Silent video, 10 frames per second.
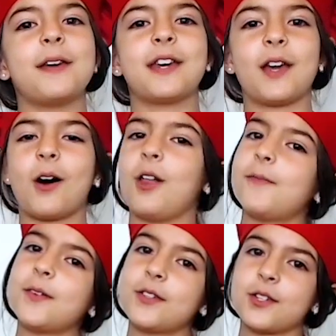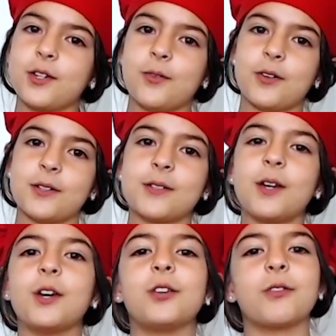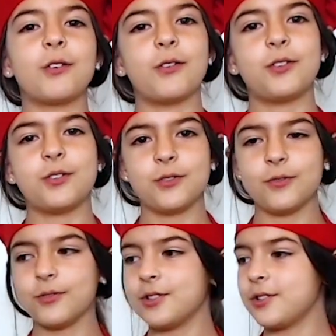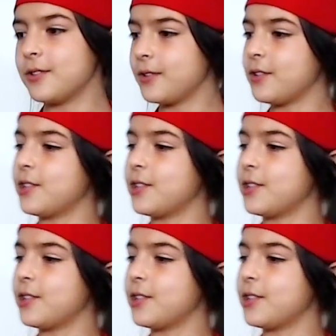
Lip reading: you're done making all of your skewers, you're going to